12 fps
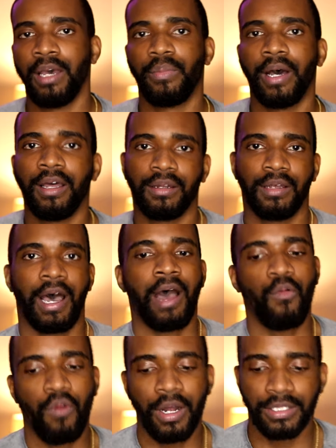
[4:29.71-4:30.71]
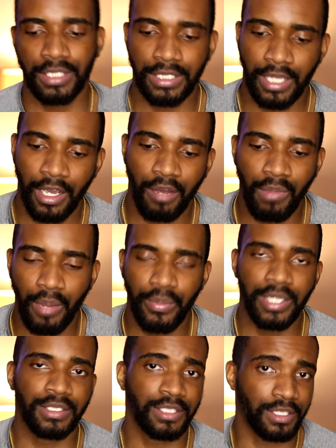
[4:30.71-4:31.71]
But I want to scale my
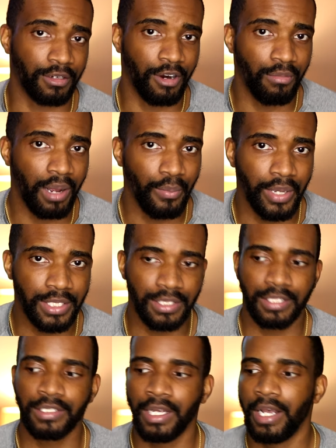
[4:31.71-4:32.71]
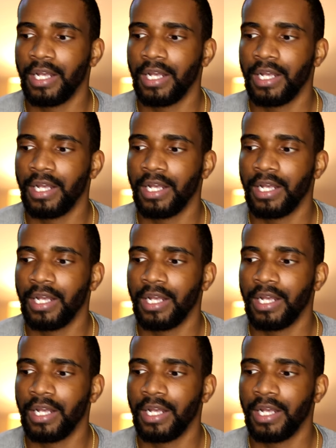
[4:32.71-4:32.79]
business and grow my business.